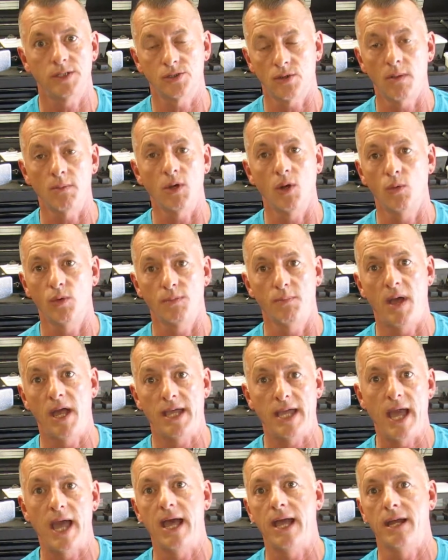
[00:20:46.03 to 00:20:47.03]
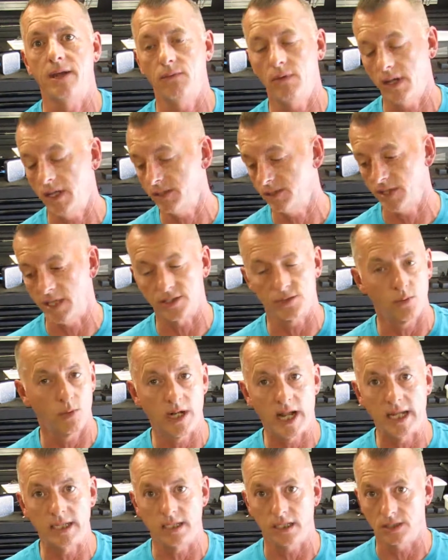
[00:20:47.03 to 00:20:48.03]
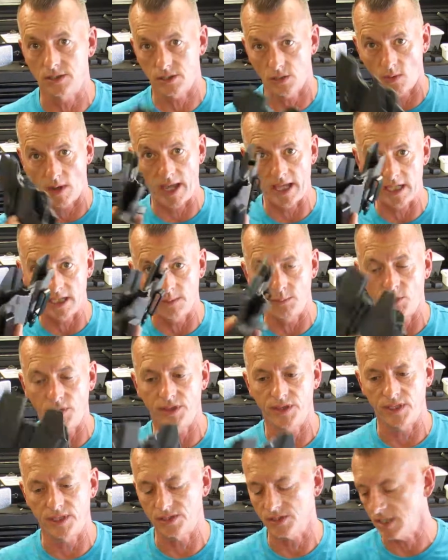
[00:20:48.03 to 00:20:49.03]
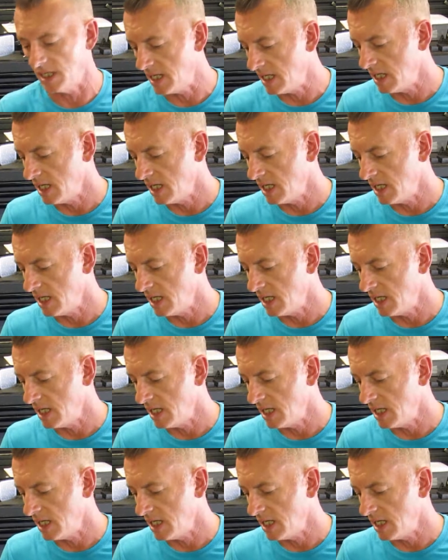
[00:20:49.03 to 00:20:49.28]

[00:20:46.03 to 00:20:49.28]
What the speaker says: So I'm going with my guy, right? That's what I did. So I ended up with this.